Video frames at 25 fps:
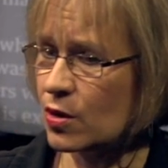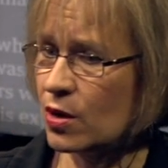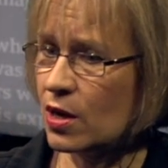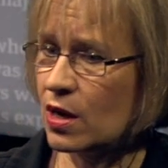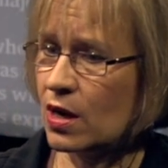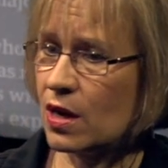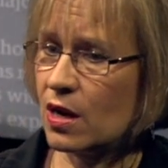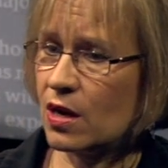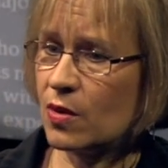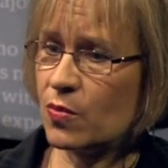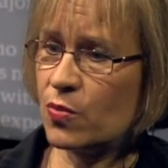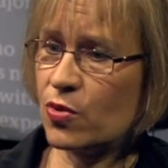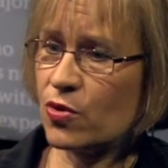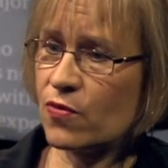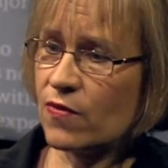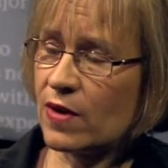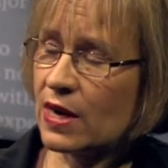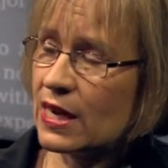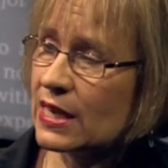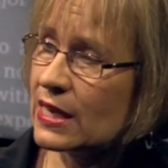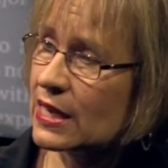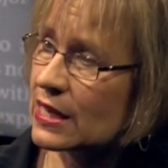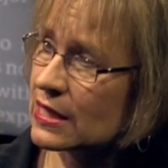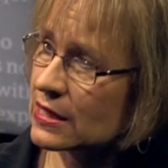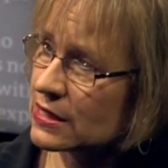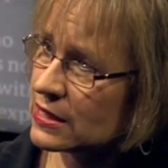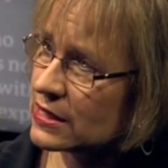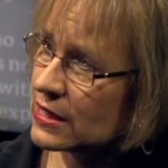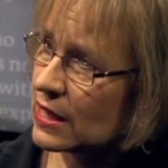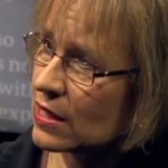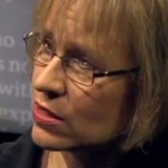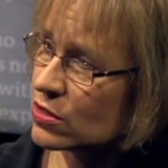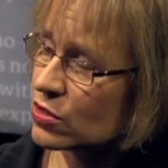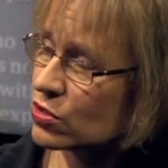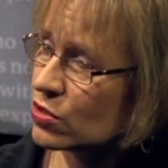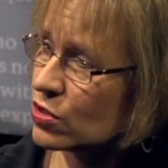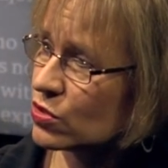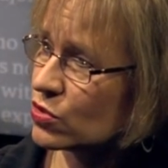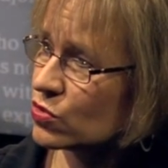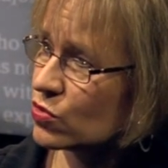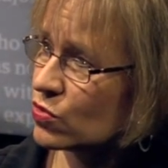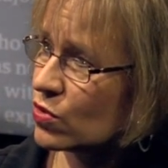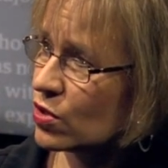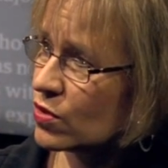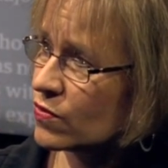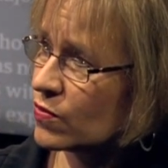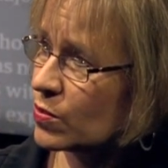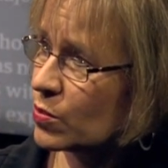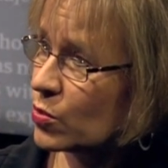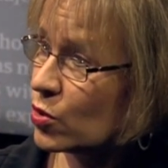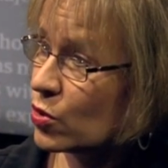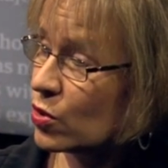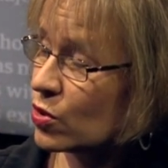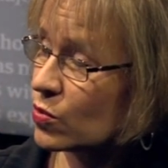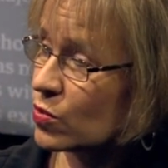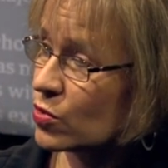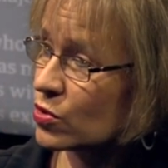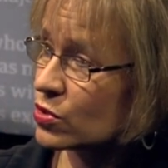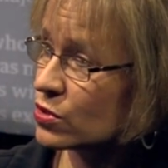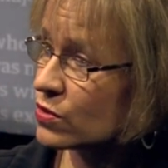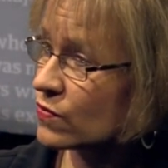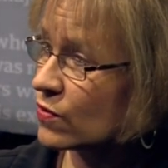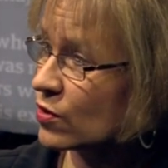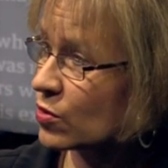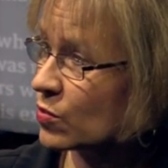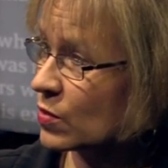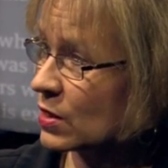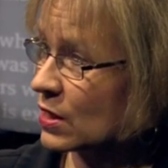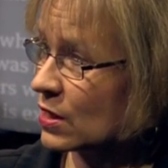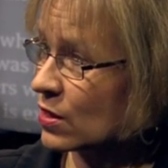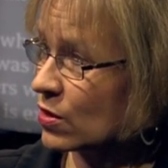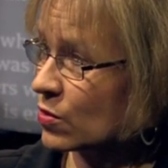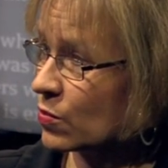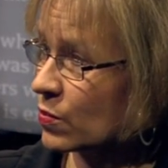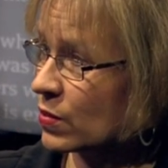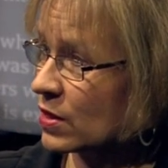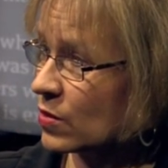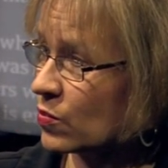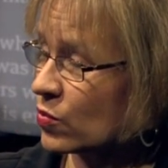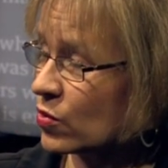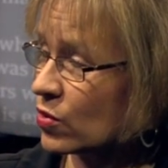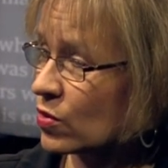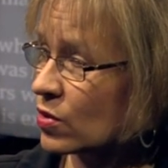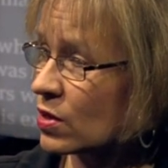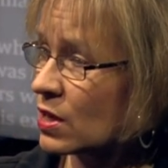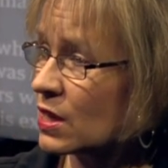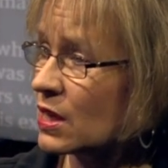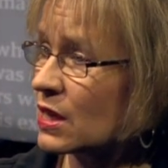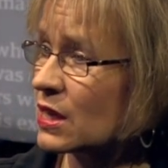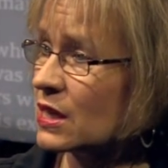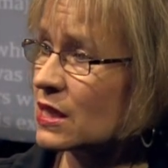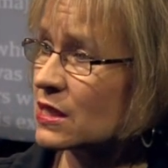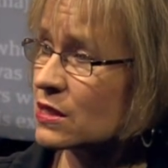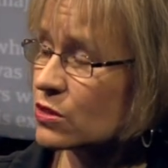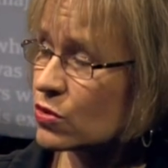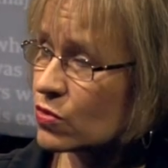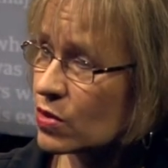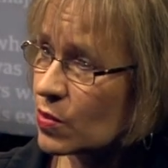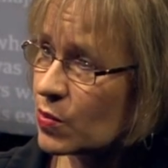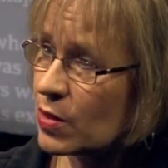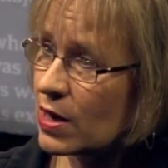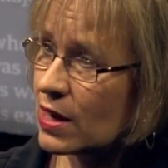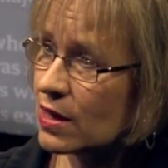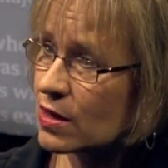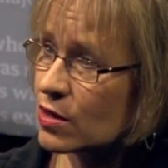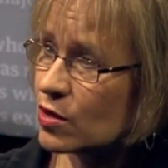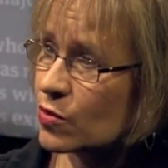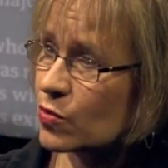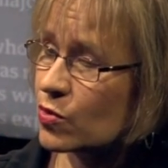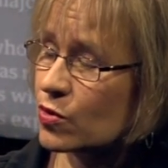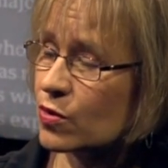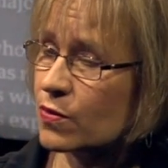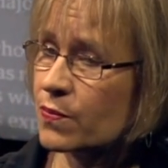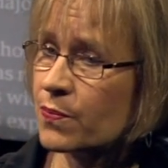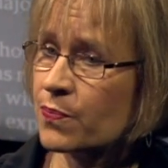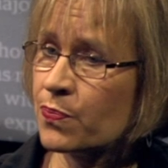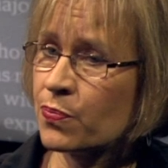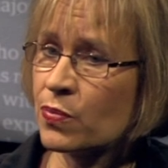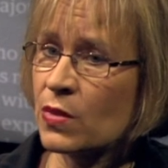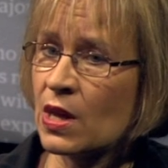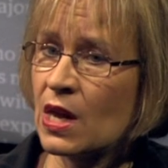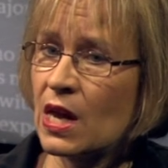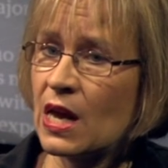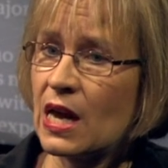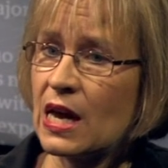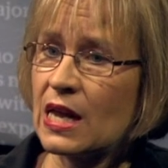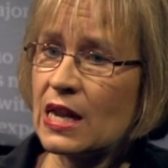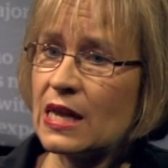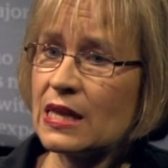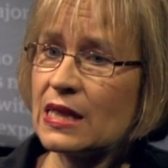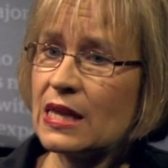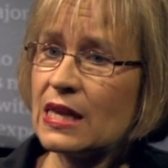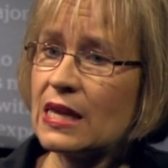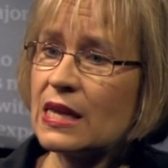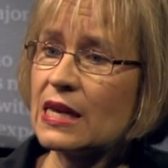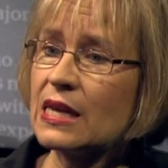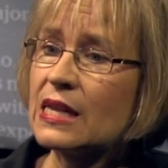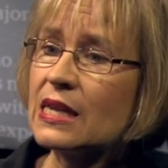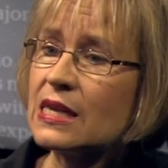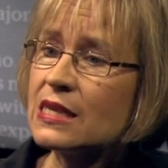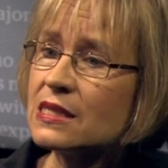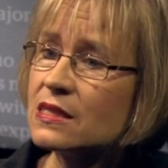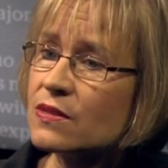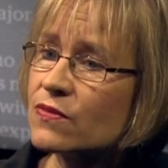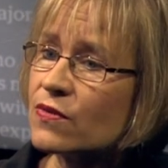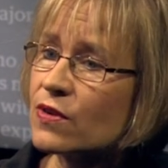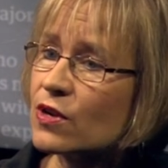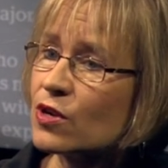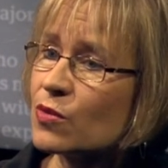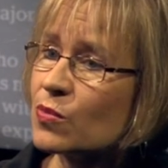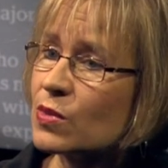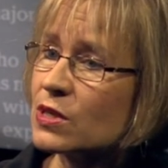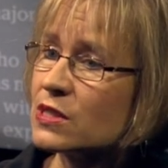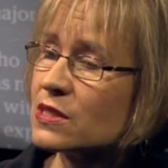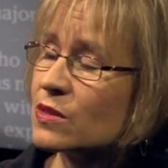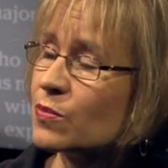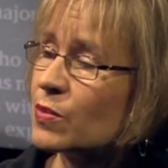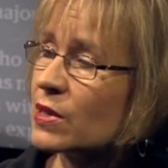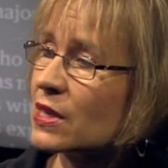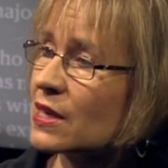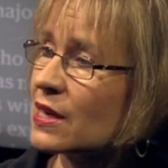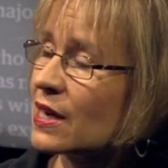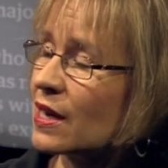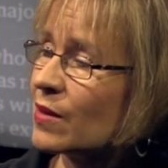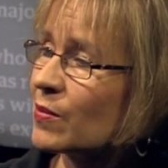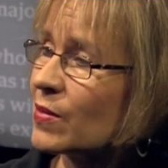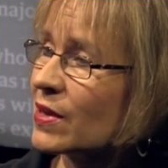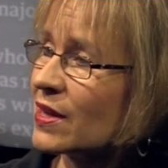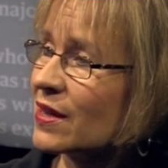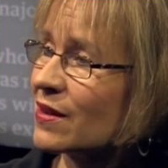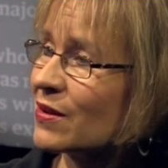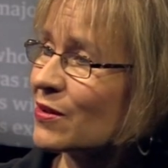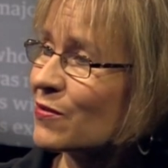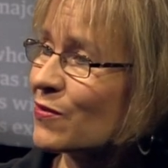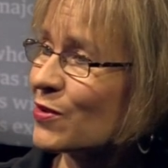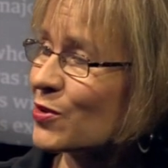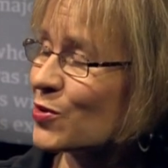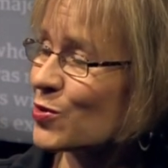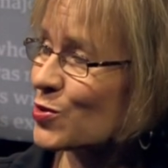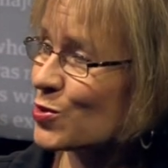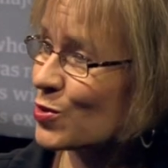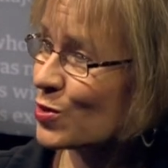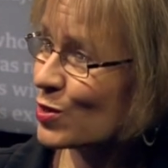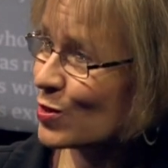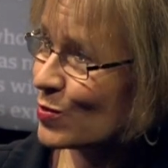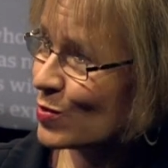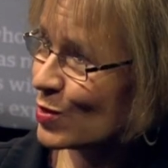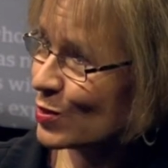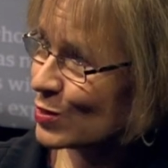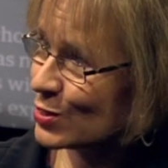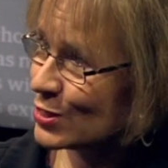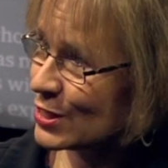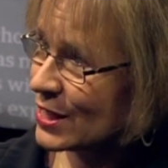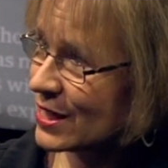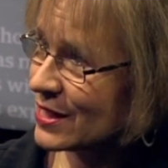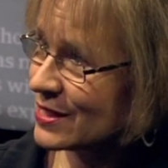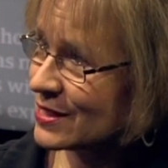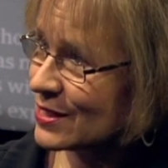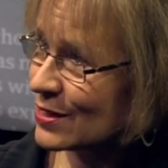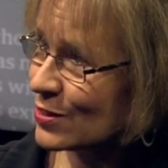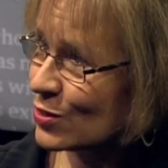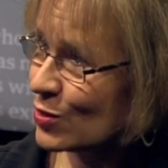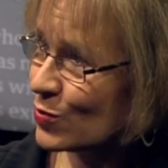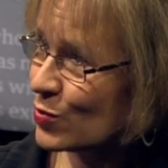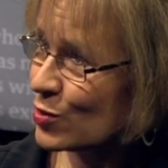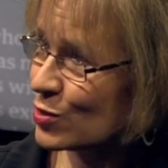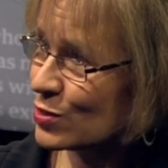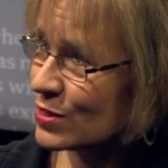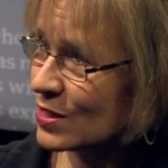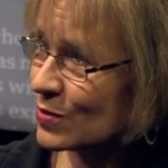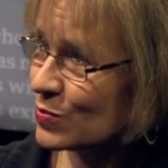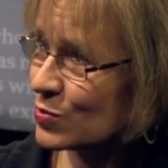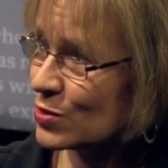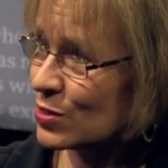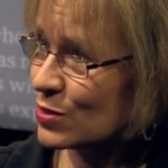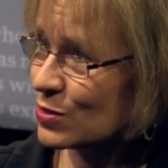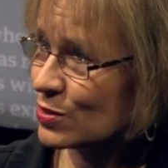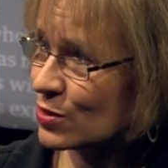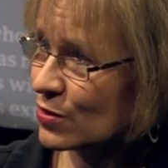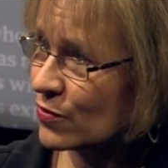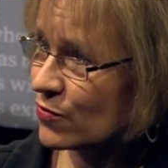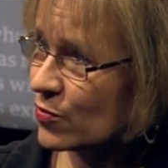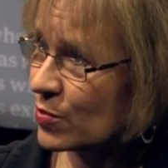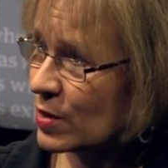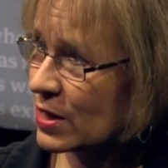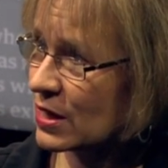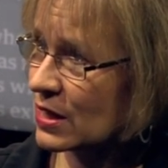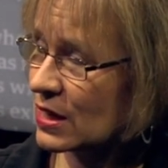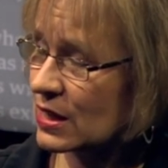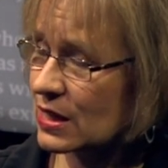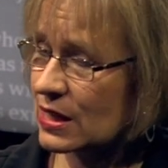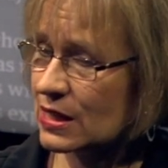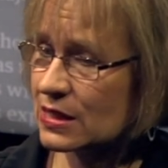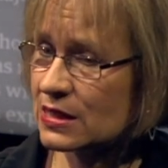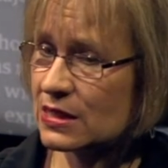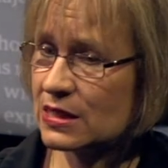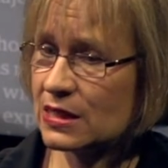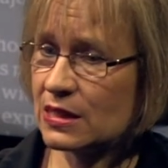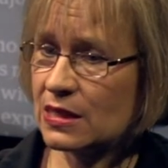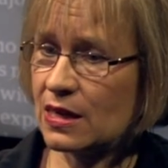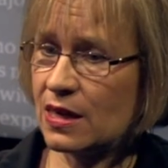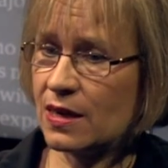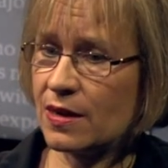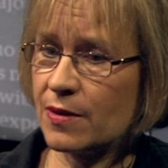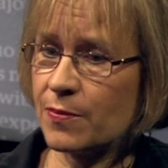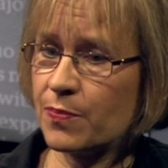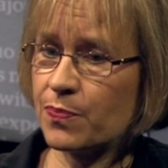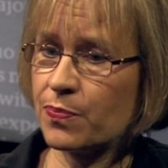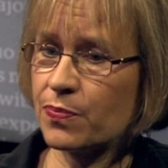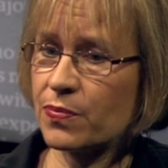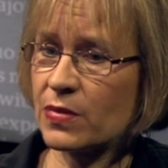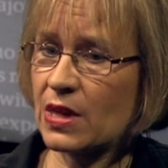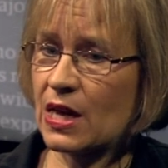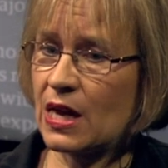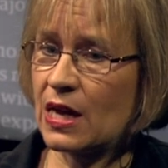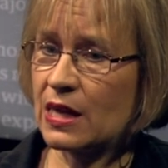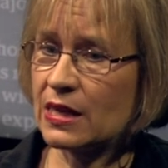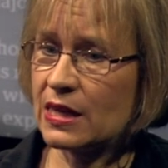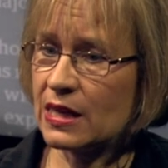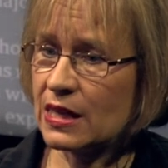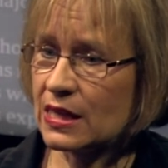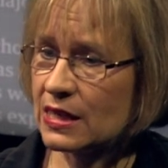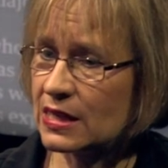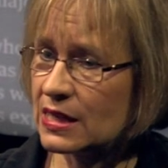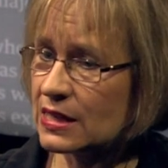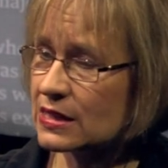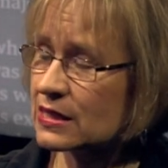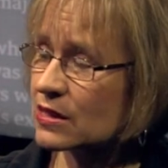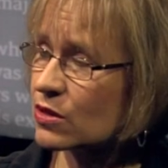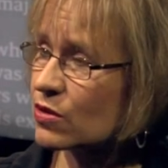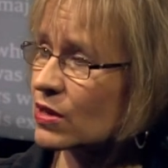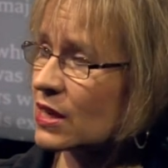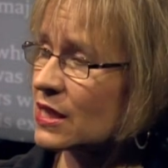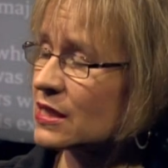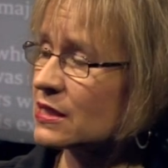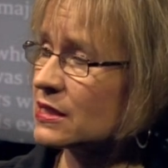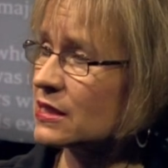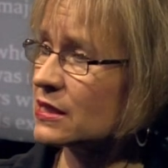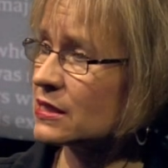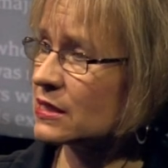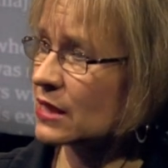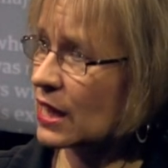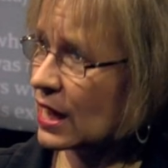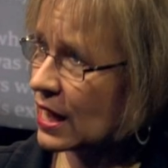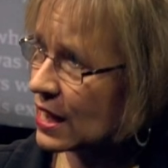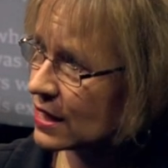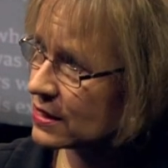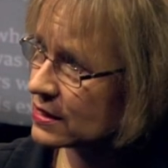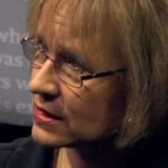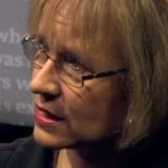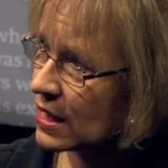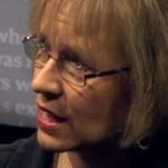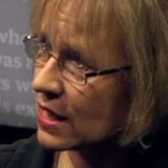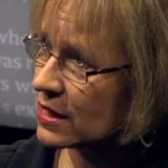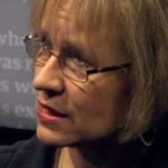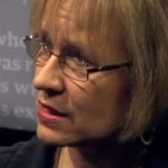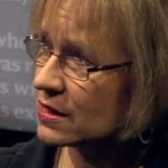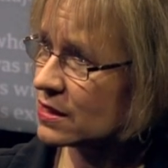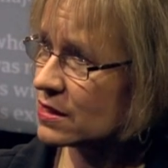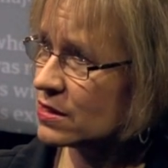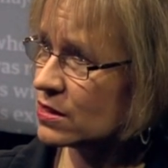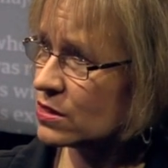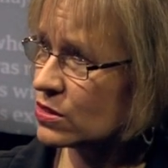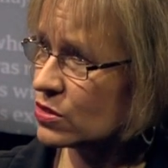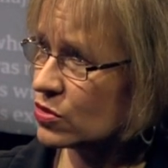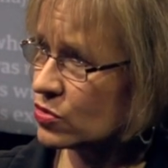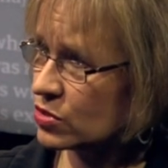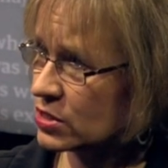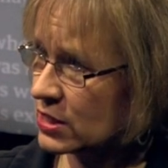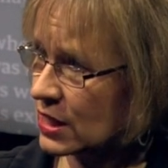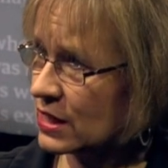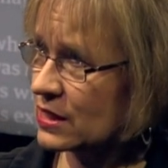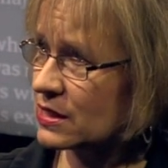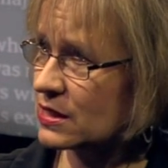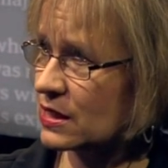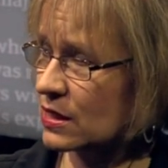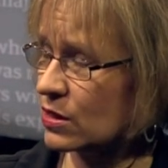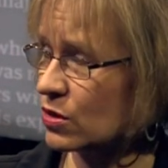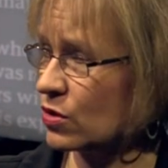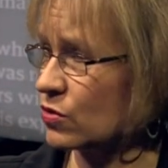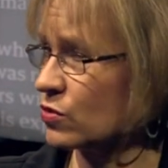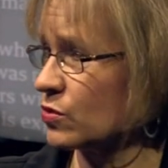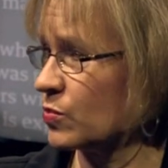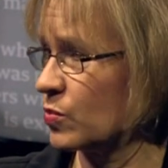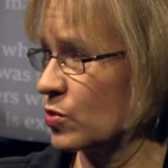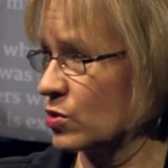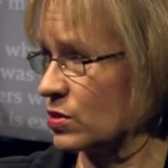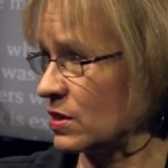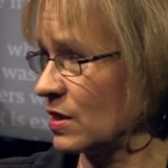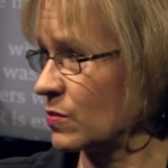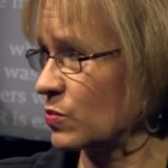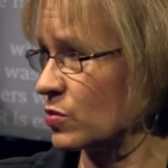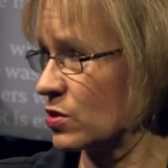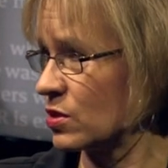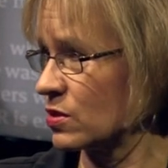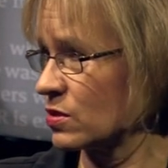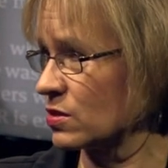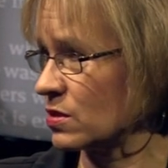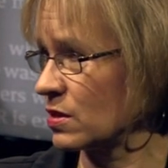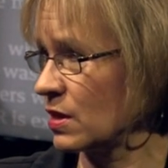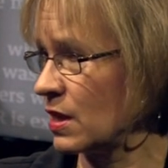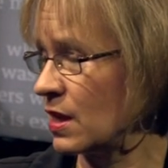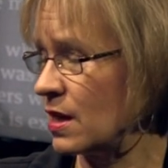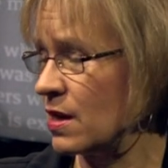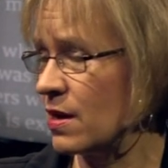um, providing shelter to al almost one million people is remarkable. And I think it is very much becoming, when you talk about changing the perceptions of Bangladesh, it um, helps them. I think this crisis has added to changing yeah. those perceptions.